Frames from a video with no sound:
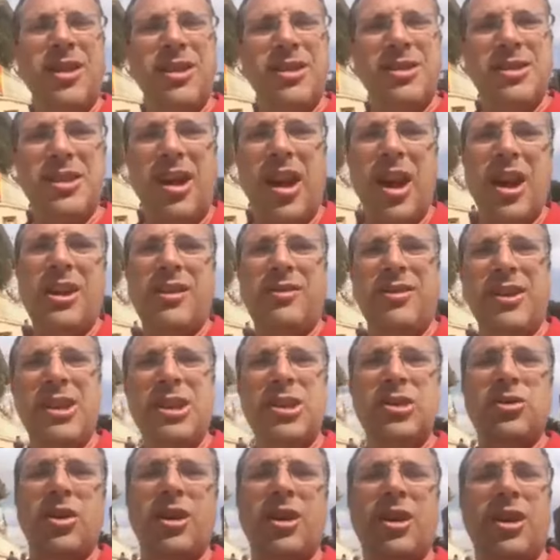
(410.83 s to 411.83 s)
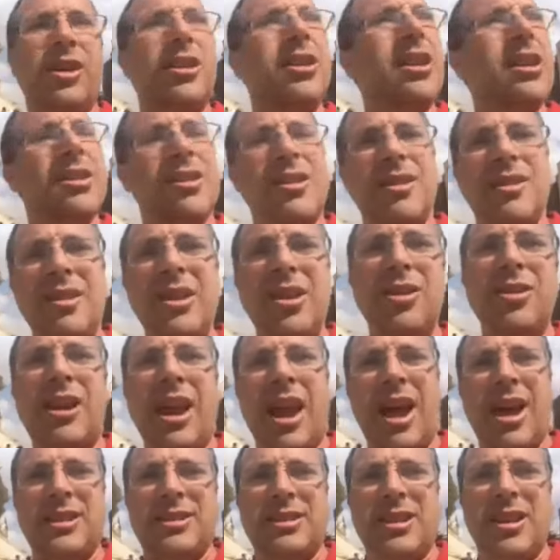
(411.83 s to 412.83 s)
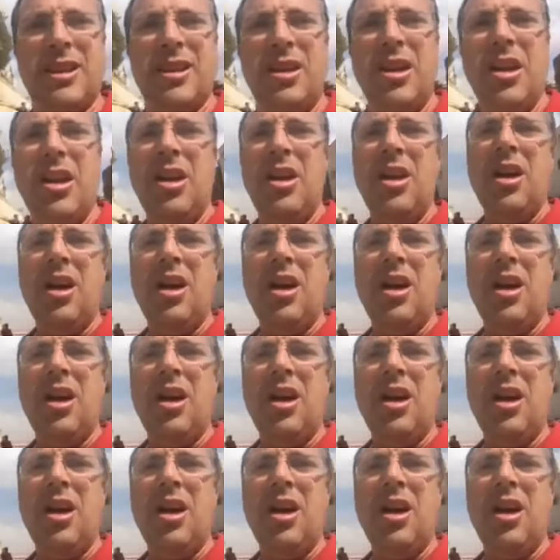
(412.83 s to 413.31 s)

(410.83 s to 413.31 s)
side of Israel, near Gaza,